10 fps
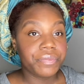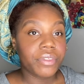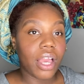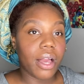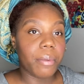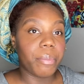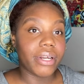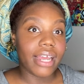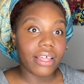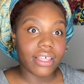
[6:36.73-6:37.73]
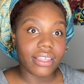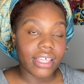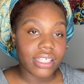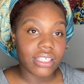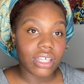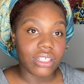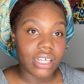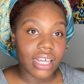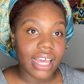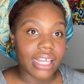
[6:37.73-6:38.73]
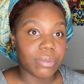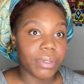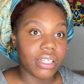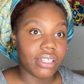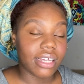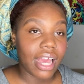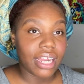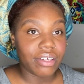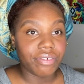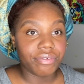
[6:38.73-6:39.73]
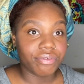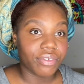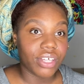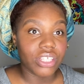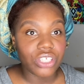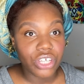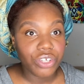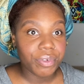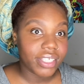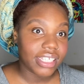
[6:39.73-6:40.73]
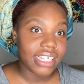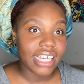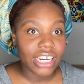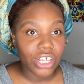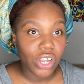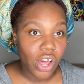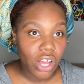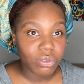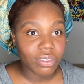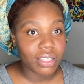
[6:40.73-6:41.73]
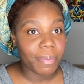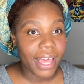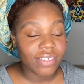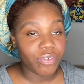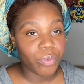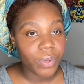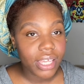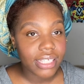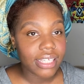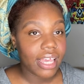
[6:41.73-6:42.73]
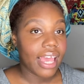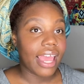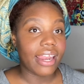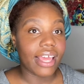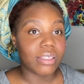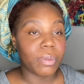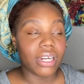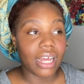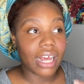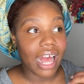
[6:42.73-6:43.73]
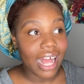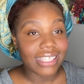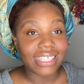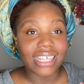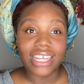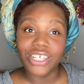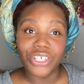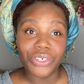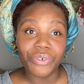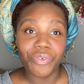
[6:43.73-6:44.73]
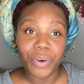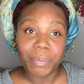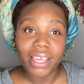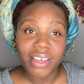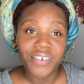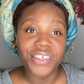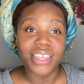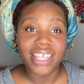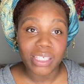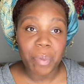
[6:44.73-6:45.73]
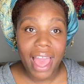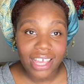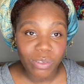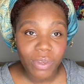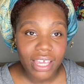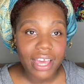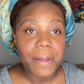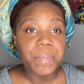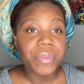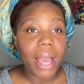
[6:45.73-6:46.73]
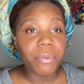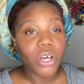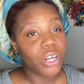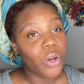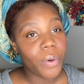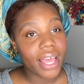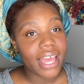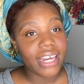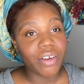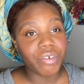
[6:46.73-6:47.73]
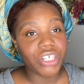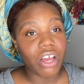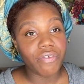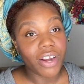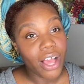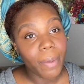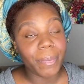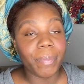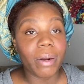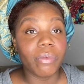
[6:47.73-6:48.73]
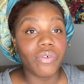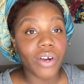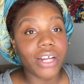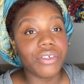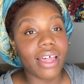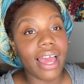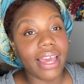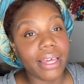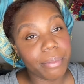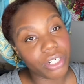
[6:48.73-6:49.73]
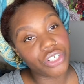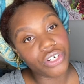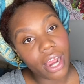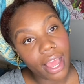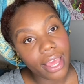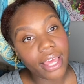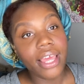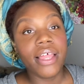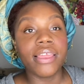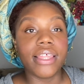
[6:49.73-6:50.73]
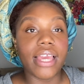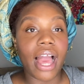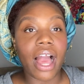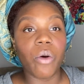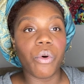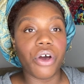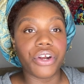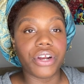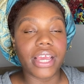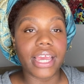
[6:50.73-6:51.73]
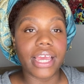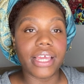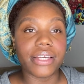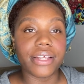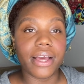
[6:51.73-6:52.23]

But now that this duct has been kind of continuously getting clogged within the past few weeks and has been a constant issue for me for this past week, I'm going to go ahead and reach out for help. But before I do that, I am going to try the hot water and